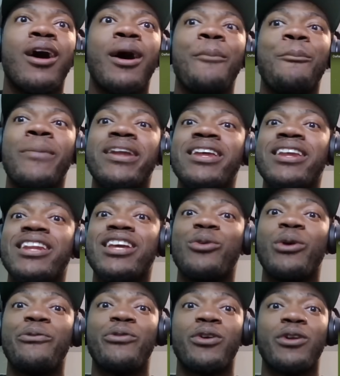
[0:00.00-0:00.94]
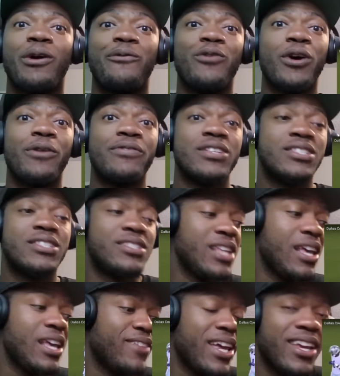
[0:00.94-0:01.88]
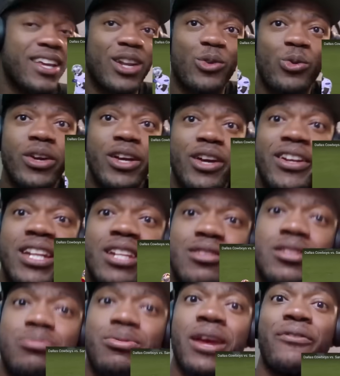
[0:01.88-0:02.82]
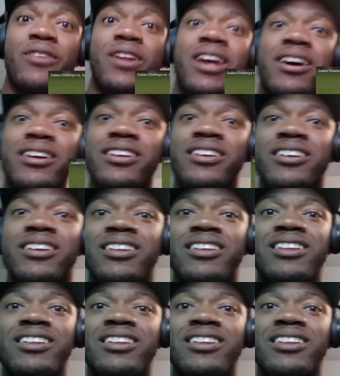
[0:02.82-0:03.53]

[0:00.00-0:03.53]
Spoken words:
Man, these niggas went for it on 4th and 7. They getting real disrespectful out here.